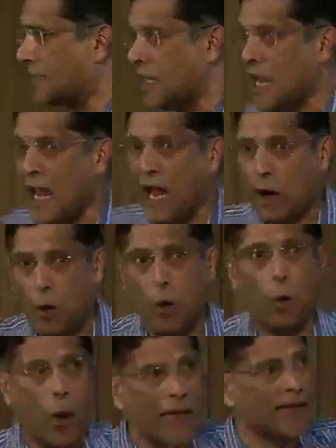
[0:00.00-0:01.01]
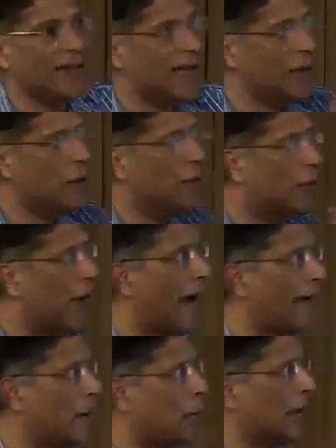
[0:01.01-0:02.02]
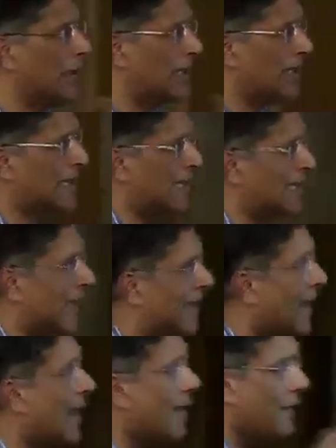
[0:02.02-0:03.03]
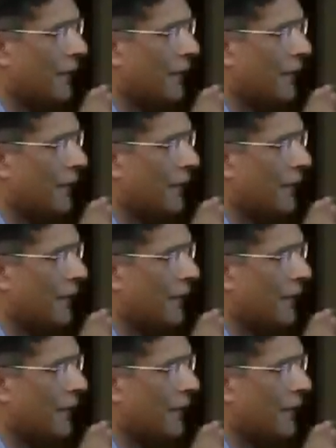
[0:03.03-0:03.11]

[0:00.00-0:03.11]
case, one thing you find with this is that